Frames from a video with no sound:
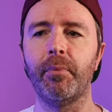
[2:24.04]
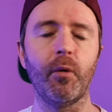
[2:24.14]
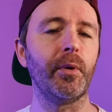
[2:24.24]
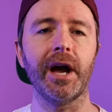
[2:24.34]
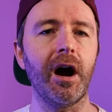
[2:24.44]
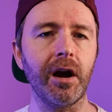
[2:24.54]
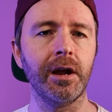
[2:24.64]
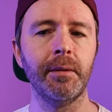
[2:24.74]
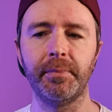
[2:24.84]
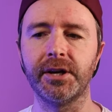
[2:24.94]
but we are,
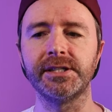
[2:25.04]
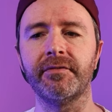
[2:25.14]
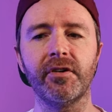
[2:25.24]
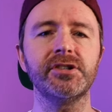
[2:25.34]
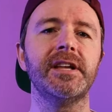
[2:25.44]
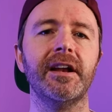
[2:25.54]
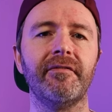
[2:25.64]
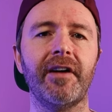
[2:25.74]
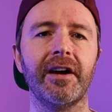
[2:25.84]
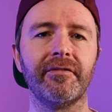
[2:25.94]
because the first
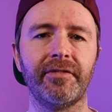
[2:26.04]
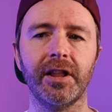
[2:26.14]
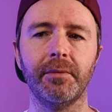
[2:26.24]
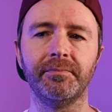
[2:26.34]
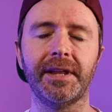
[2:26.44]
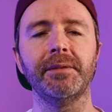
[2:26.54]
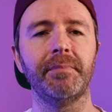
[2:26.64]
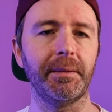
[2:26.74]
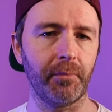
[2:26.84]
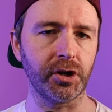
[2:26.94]
Terrifier film didn't
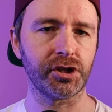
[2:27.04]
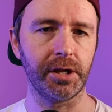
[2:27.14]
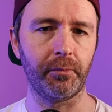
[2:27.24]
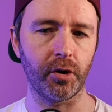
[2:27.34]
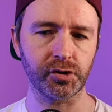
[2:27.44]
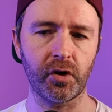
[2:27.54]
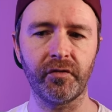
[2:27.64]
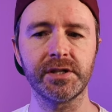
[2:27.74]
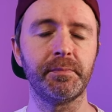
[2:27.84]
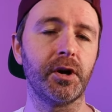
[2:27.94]
make much to the box
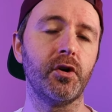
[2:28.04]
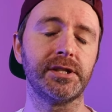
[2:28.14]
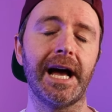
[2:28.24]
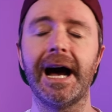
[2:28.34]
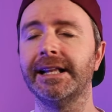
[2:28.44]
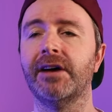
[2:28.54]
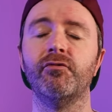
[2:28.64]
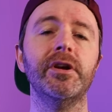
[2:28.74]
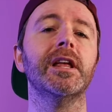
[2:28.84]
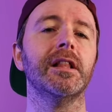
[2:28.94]
office because it had a
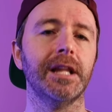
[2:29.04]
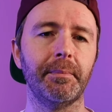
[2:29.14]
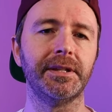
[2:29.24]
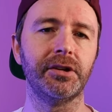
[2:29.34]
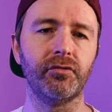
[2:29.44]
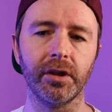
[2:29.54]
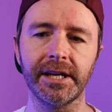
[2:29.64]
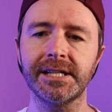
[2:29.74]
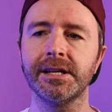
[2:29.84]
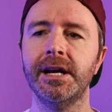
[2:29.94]
really limited
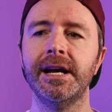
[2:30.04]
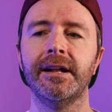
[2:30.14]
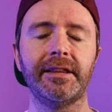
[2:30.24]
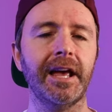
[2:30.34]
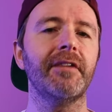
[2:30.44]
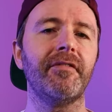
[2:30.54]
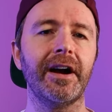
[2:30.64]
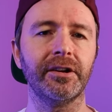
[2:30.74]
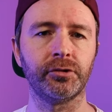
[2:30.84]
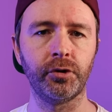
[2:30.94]
release.
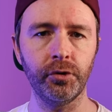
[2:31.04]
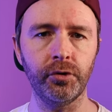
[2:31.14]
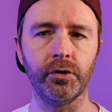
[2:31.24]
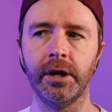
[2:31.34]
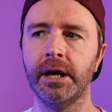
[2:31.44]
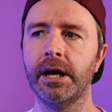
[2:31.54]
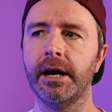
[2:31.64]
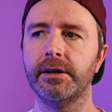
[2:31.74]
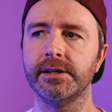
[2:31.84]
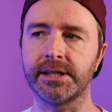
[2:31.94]
Terrifier 2
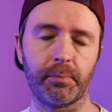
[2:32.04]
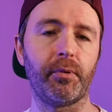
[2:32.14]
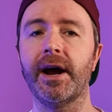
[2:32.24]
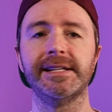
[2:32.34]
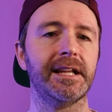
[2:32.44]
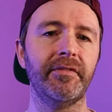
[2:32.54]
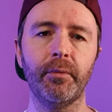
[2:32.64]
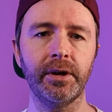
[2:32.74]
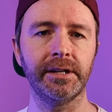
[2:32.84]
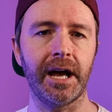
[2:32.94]
surprised
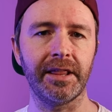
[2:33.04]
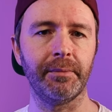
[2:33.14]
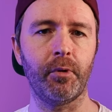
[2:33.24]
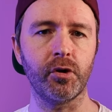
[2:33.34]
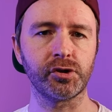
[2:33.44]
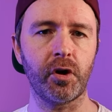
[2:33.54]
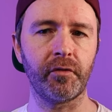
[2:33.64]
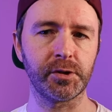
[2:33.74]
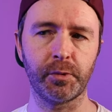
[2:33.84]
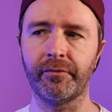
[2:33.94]
everyone at the box
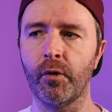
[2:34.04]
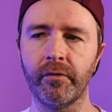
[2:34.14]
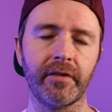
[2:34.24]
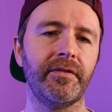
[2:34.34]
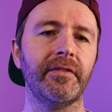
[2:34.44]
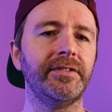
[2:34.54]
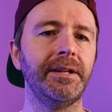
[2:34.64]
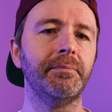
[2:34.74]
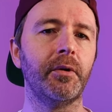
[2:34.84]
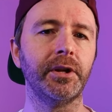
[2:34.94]
office with over
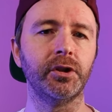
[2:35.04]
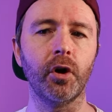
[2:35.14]
$15 million,